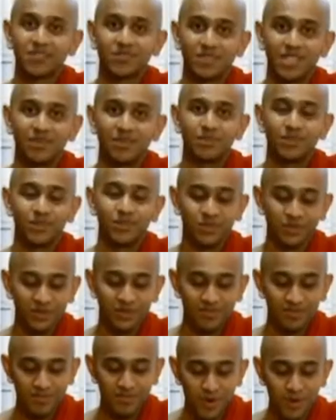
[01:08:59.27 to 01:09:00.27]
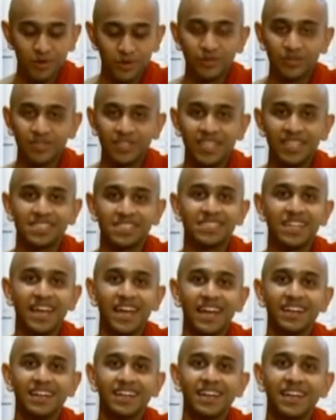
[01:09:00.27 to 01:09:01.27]
for them to do more good deeds
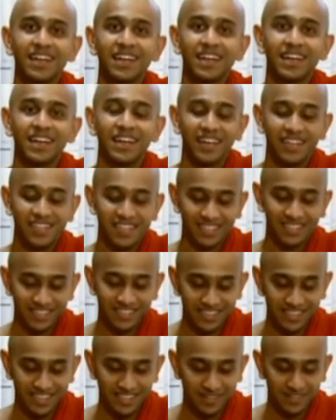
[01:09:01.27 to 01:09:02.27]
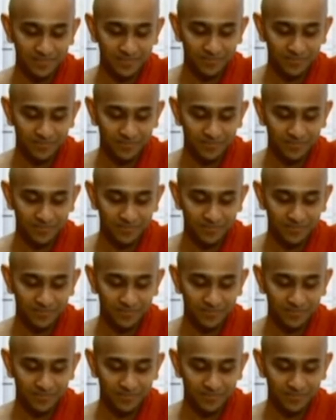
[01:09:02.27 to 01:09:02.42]
than any other day.